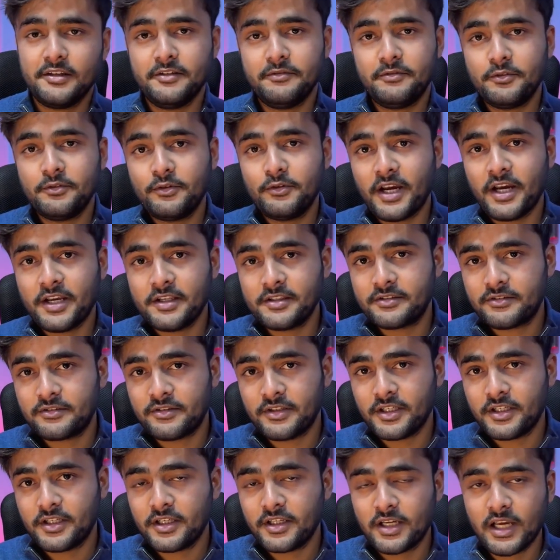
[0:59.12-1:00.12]
if you guys
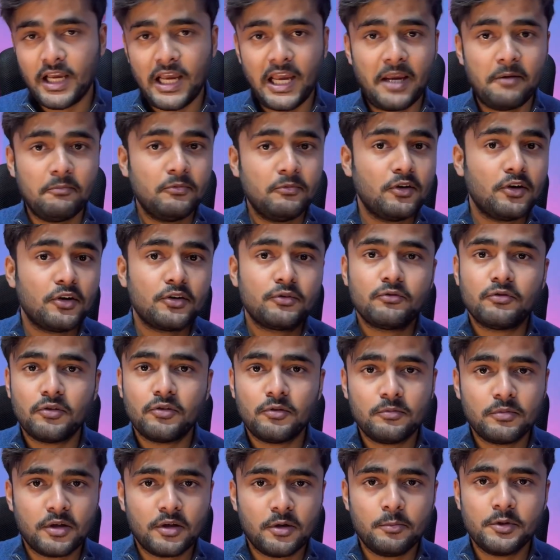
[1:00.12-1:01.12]
think I'm not
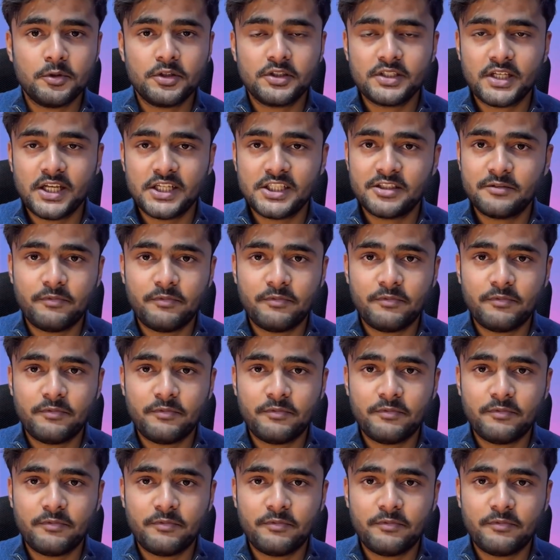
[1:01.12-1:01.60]
from computer science